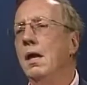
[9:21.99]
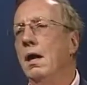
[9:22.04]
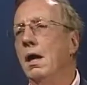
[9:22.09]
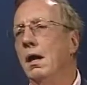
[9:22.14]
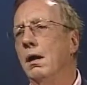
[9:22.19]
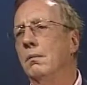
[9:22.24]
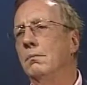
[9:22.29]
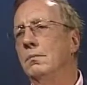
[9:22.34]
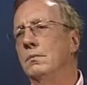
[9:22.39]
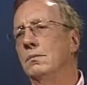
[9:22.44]

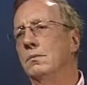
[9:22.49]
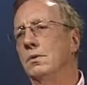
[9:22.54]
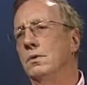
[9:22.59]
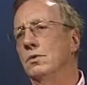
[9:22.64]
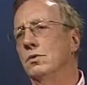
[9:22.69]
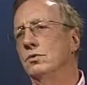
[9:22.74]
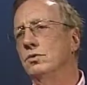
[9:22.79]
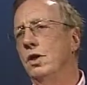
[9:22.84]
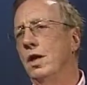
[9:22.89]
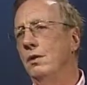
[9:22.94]
Um,
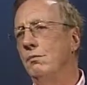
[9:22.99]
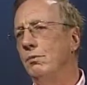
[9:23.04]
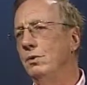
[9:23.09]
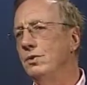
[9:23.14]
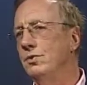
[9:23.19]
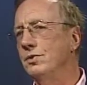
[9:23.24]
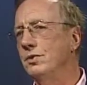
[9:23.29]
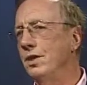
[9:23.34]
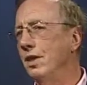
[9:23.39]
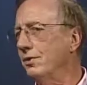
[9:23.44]
so John,
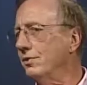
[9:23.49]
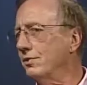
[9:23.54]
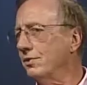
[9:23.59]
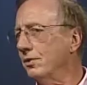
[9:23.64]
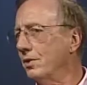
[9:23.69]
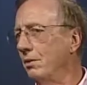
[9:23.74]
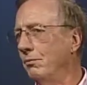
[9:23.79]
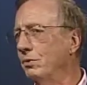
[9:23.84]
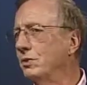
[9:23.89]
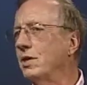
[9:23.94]
what's next?
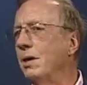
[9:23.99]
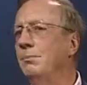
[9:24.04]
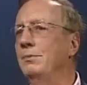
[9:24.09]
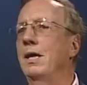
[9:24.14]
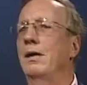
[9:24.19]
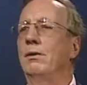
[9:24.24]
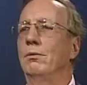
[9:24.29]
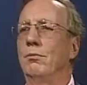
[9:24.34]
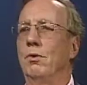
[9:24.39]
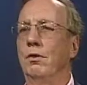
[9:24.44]
What's coming
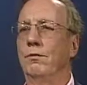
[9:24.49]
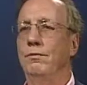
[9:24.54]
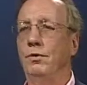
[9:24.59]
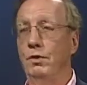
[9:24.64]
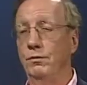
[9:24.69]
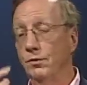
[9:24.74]
down the road for you?